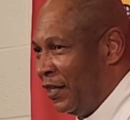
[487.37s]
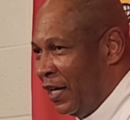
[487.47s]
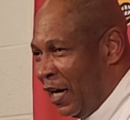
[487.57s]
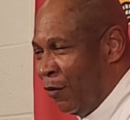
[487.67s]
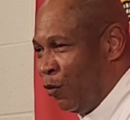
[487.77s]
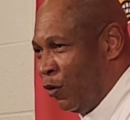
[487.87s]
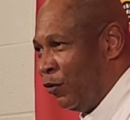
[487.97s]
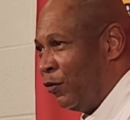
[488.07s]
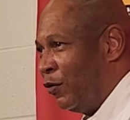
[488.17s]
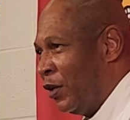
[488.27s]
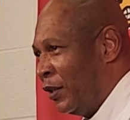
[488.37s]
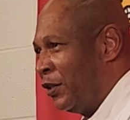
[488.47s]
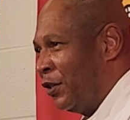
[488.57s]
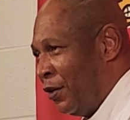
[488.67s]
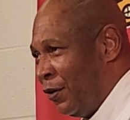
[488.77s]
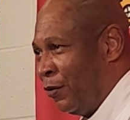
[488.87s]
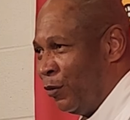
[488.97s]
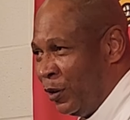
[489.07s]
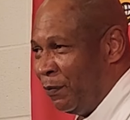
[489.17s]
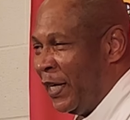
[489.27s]
I want us to earn
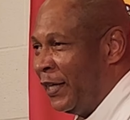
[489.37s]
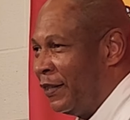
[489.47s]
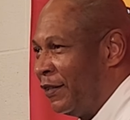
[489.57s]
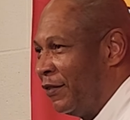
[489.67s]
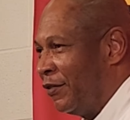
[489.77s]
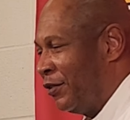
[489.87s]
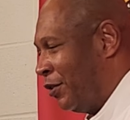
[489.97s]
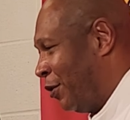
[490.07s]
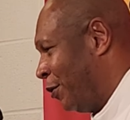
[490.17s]
respect. So